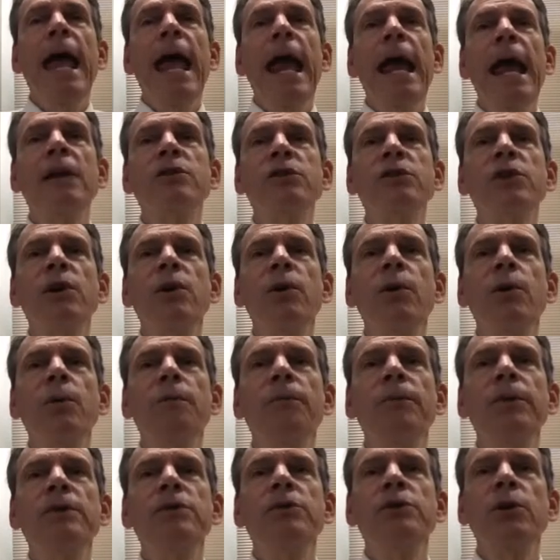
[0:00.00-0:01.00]
And so
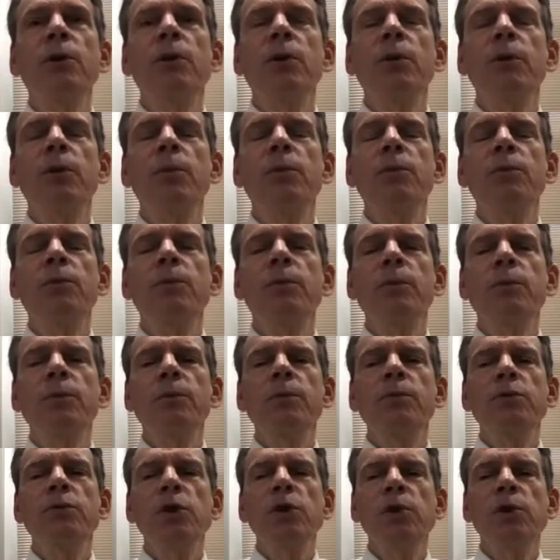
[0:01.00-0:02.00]

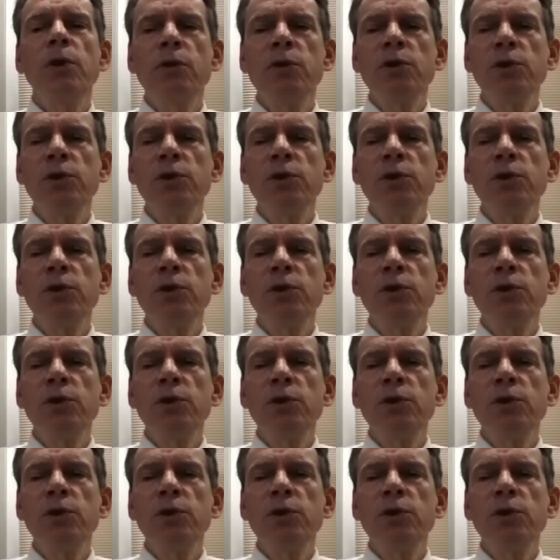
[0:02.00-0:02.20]
you're